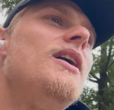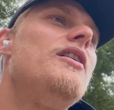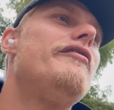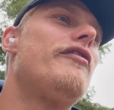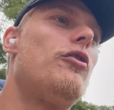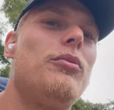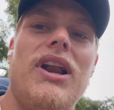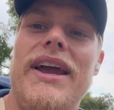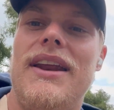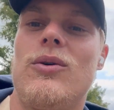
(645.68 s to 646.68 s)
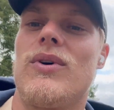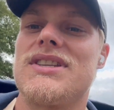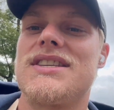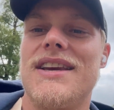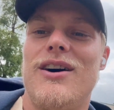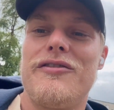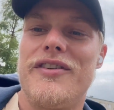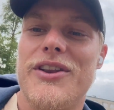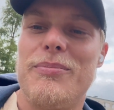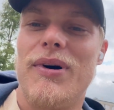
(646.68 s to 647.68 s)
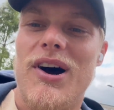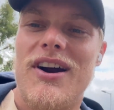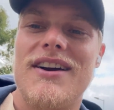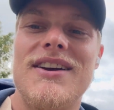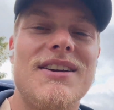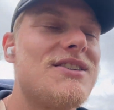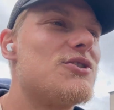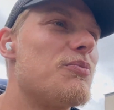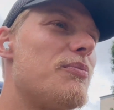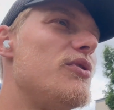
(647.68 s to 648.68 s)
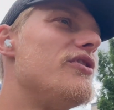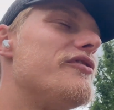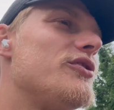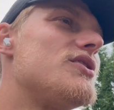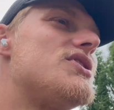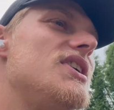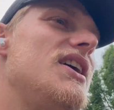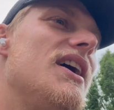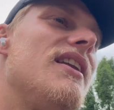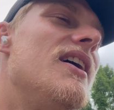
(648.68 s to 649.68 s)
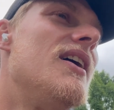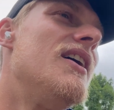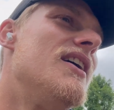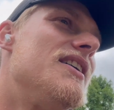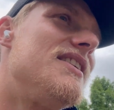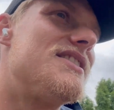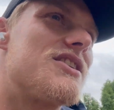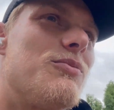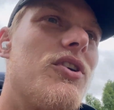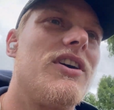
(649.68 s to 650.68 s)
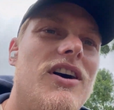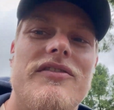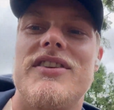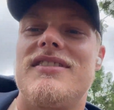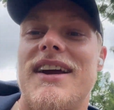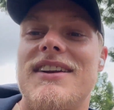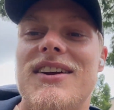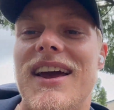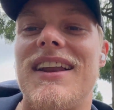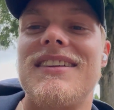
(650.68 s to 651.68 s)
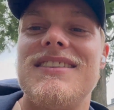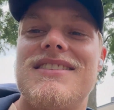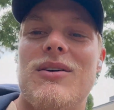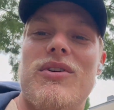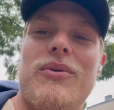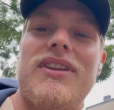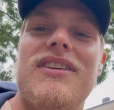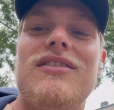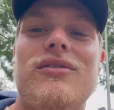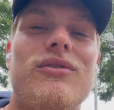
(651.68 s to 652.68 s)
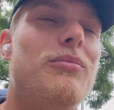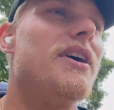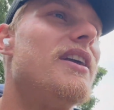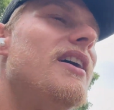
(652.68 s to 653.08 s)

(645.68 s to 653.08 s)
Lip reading: formulating oneself on the bar. Super beautiful to see. And this is more of the technicalities that we went into, but